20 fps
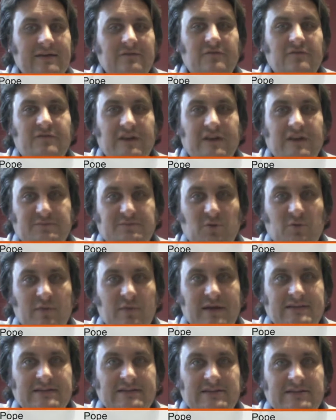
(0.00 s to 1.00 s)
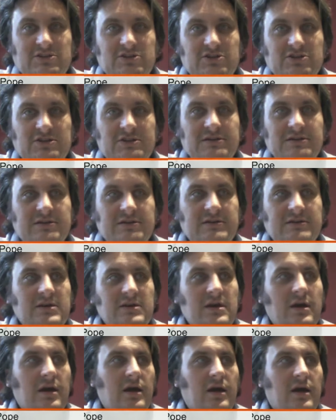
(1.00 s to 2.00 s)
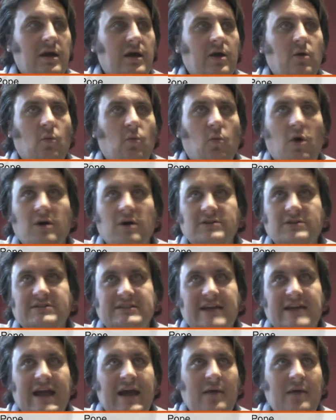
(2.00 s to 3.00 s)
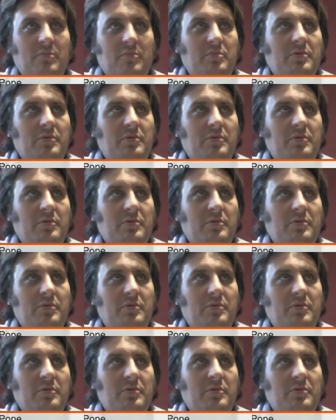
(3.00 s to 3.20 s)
Facebook Messenger, WhatsApp,